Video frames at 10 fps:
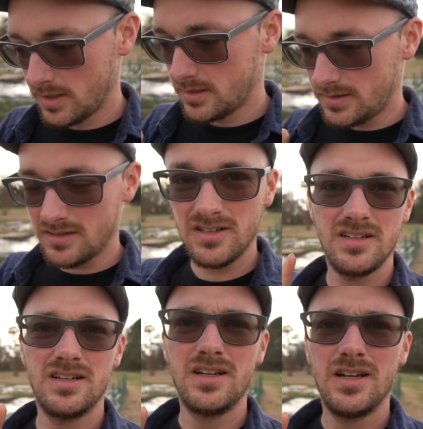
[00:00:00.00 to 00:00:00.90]
dinner.
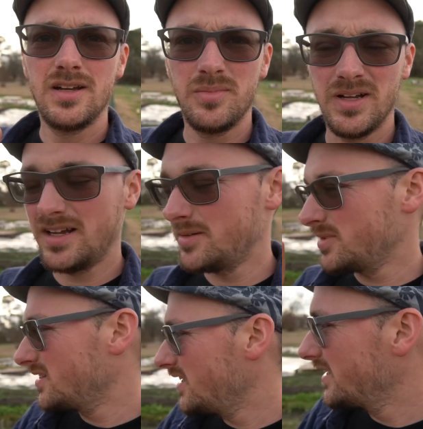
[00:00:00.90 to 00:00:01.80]
But I'm
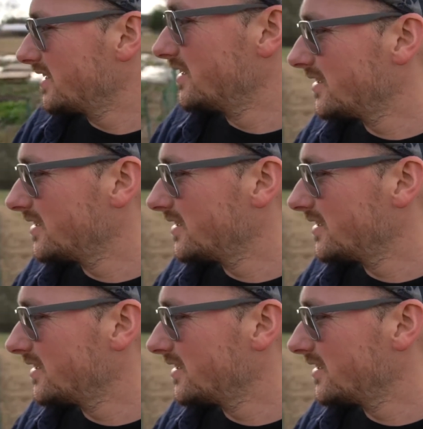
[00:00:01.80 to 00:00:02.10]
excited.